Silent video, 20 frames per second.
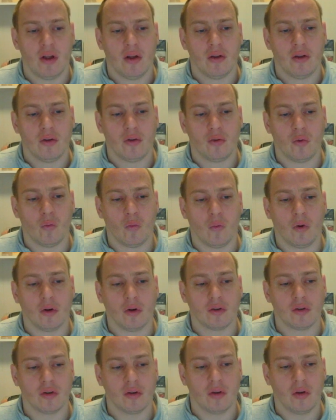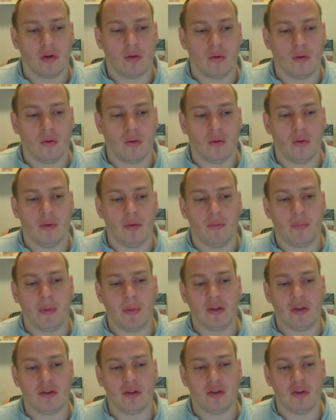towards all the
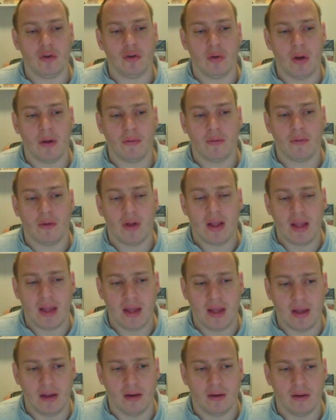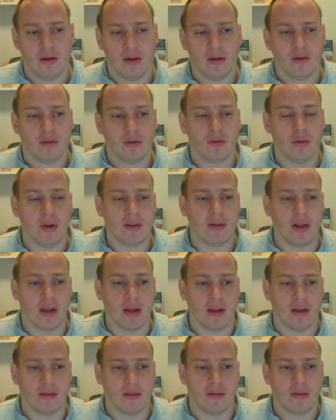pieces you have here to
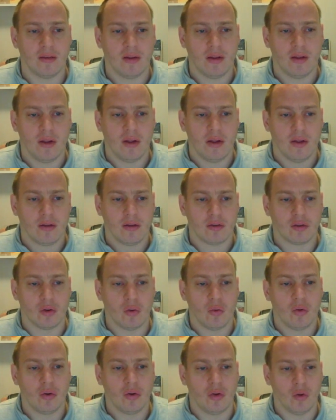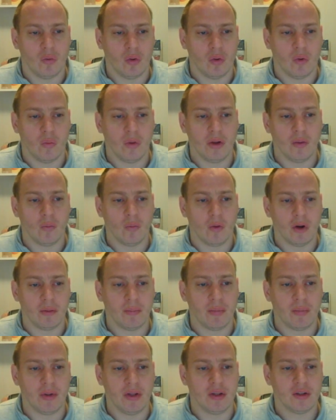attack it. So you will win 1
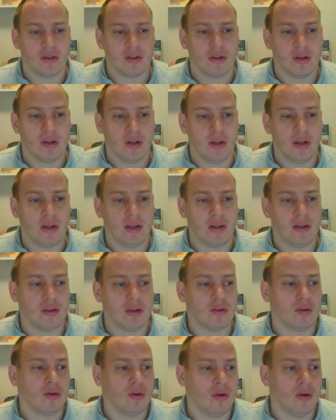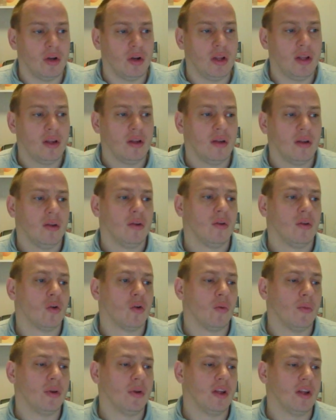piece in this early
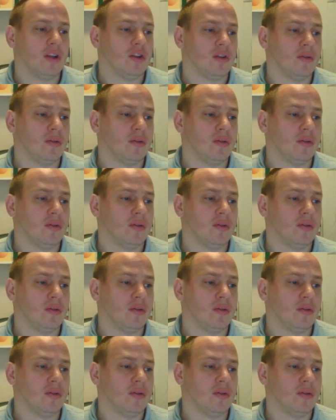combination.